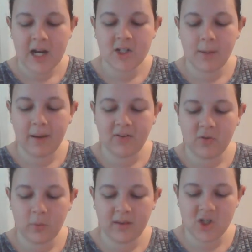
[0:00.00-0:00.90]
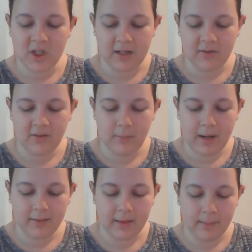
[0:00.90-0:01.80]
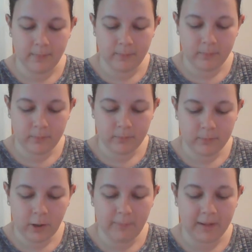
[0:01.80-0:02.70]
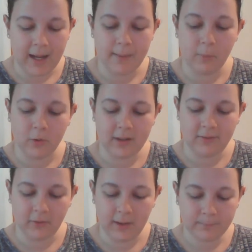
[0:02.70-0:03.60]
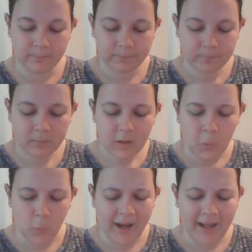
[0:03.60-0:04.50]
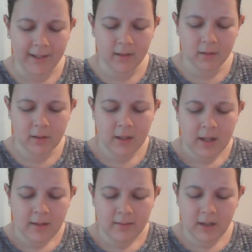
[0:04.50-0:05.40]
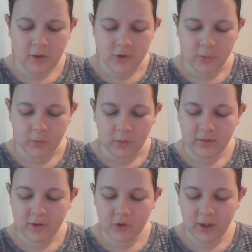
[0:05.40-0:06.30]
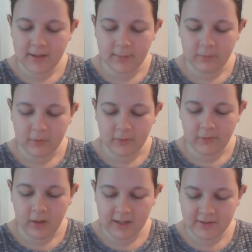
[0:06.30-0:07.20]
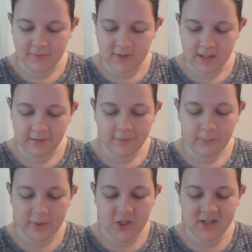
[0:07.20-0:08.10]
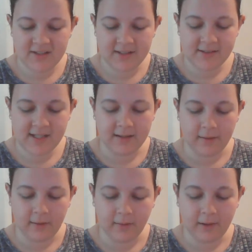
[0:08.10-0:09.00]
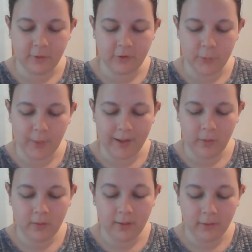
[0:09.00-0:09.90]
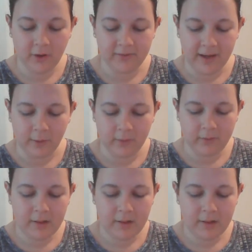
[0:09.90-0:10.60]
She messed with the genes to make them propagate more easily. Why? The usual, to trade them for lots of stuff, but she succeeded a little too well. Look down.